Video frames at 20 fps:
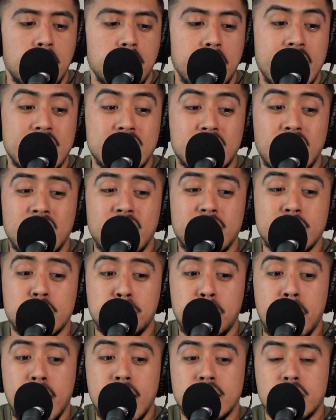Is there enough
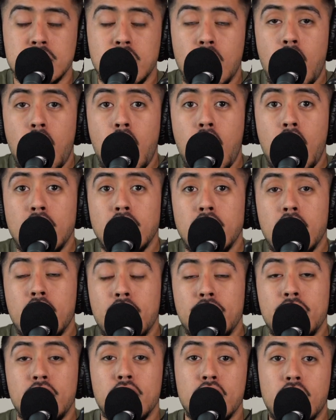space on
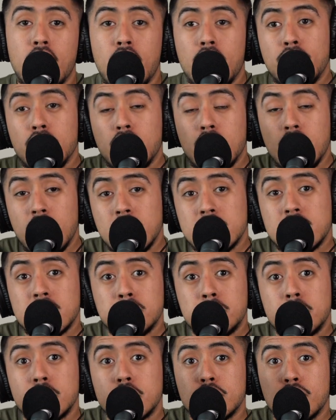the
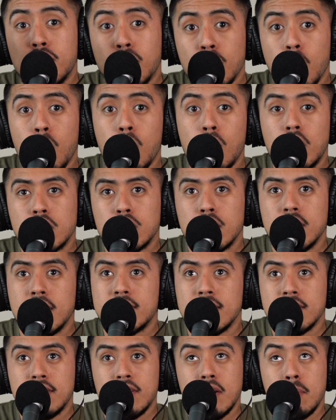customer's floor? So let's
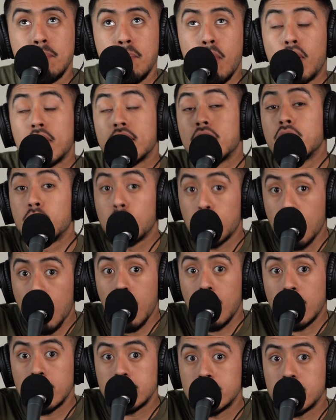say they're in a parking
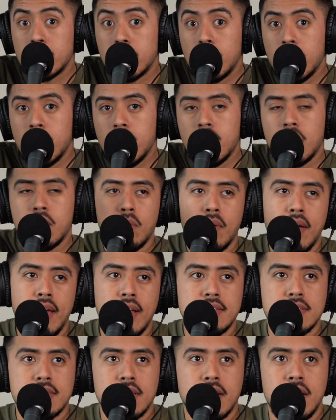garage,
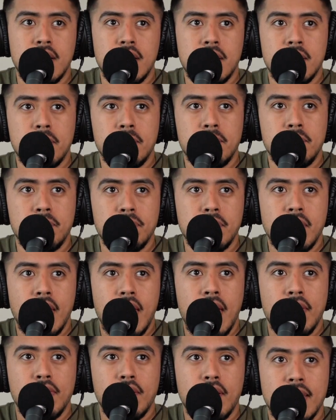right? And
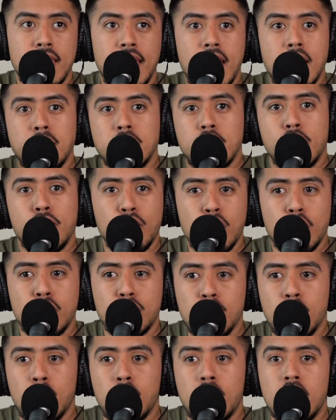they're like, yeah, I'm on the 4th
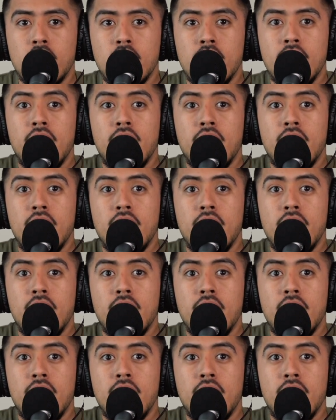floor.